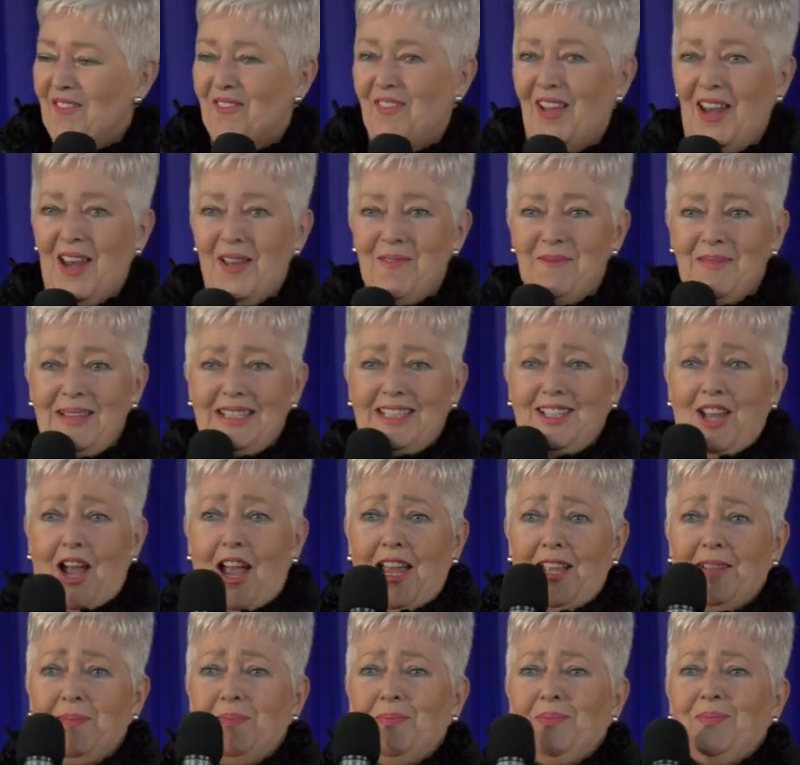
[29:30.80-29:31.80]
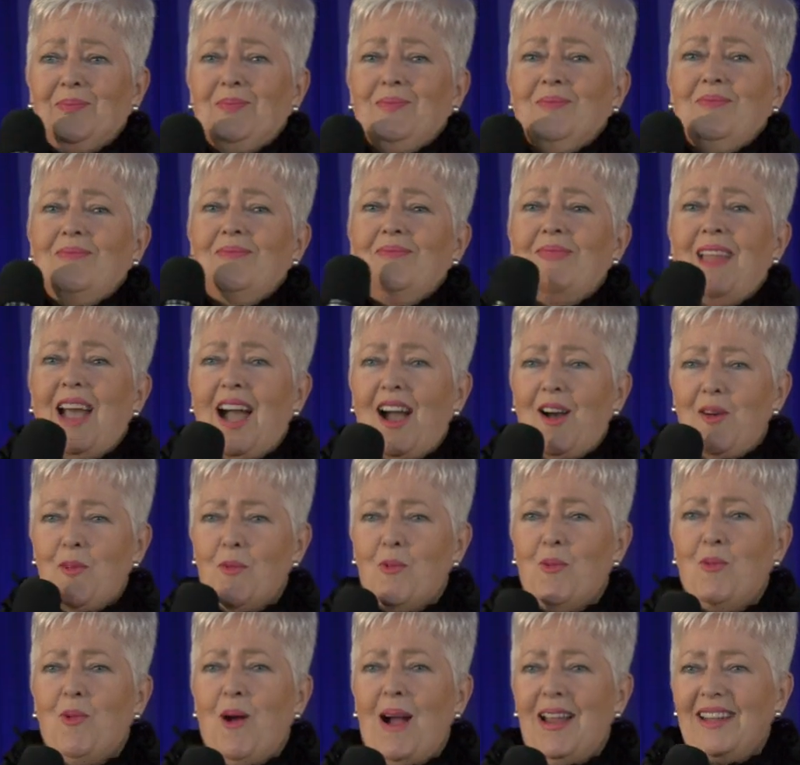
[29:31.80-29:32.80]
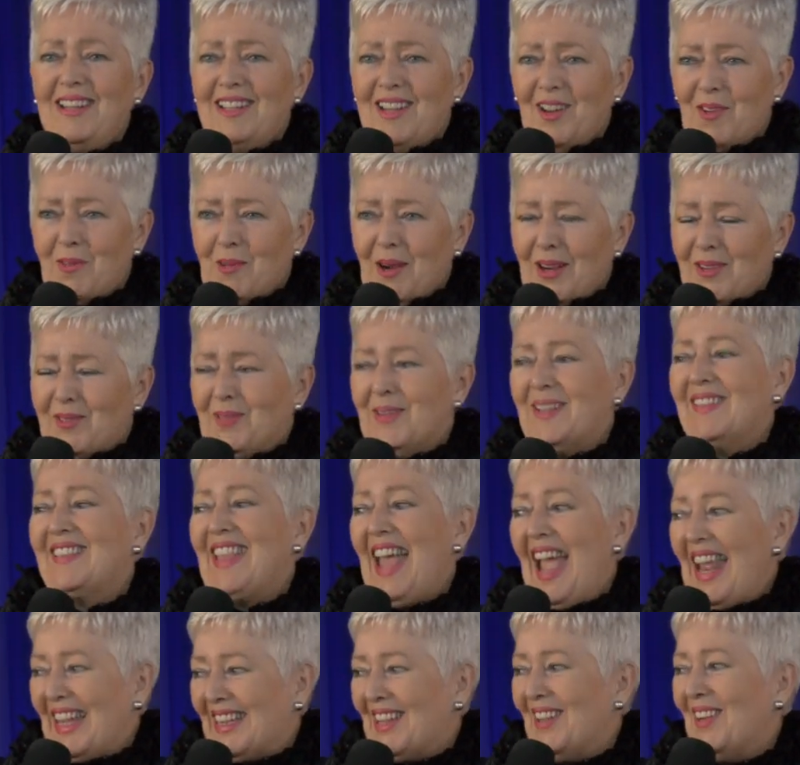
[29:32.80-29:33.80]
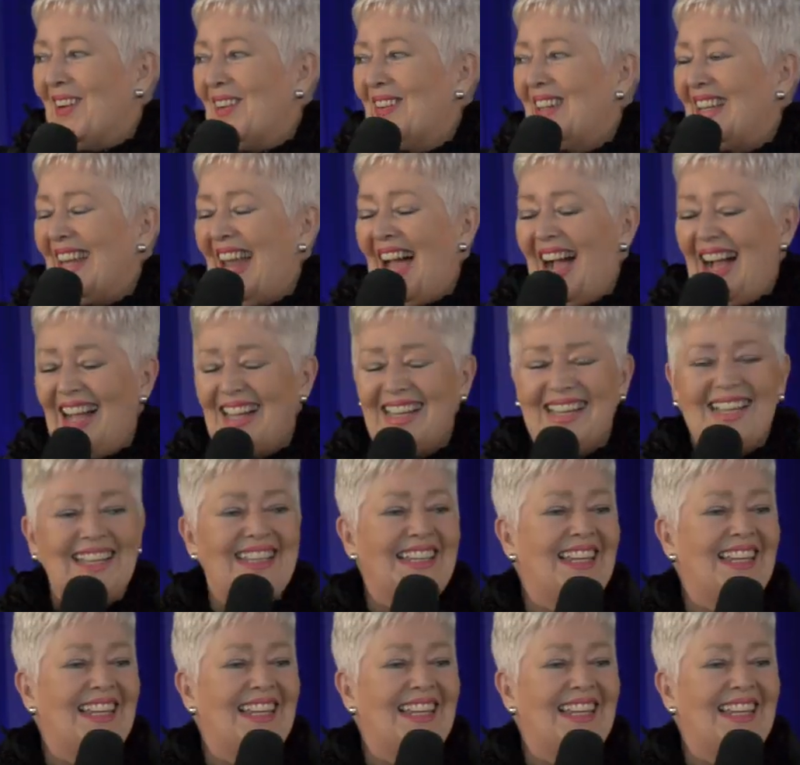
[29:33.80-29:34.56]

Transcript: Willem is going, now wonder what would that look like?